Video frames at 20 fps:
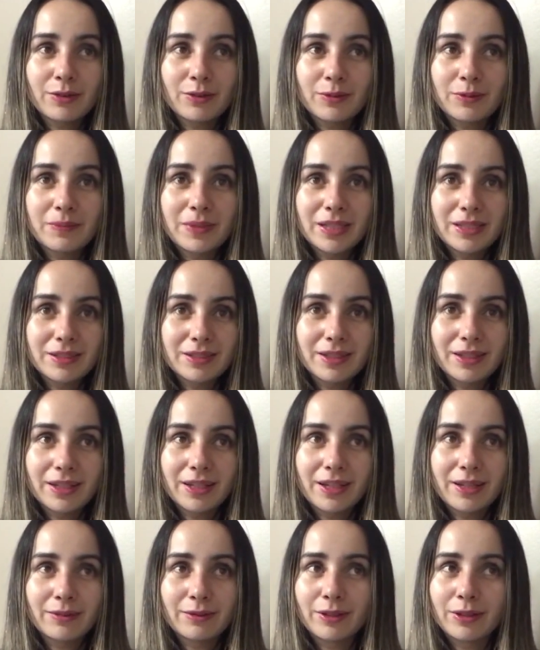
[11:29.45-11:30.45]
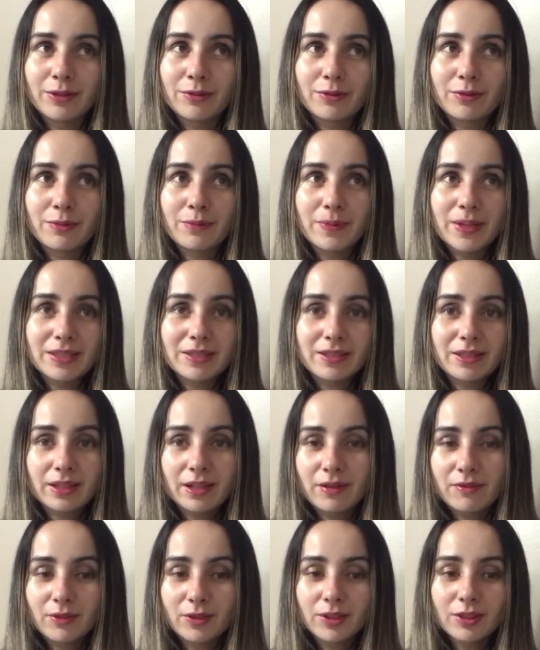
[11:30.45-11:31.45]
they're amazing and like they're the best thing
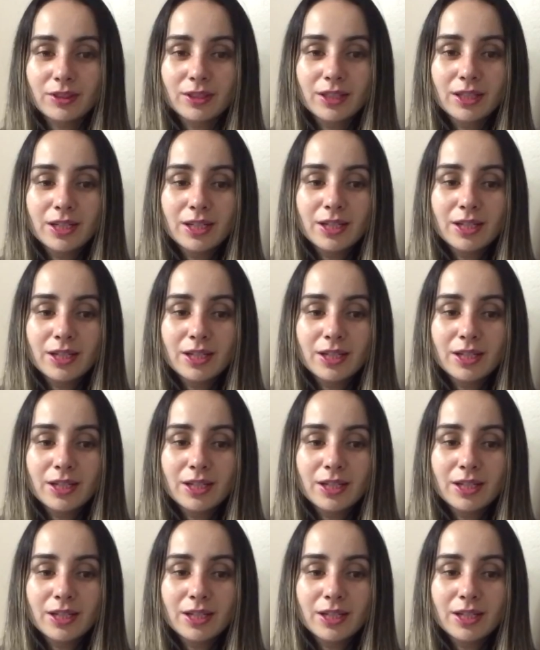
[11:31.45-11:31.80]
ever,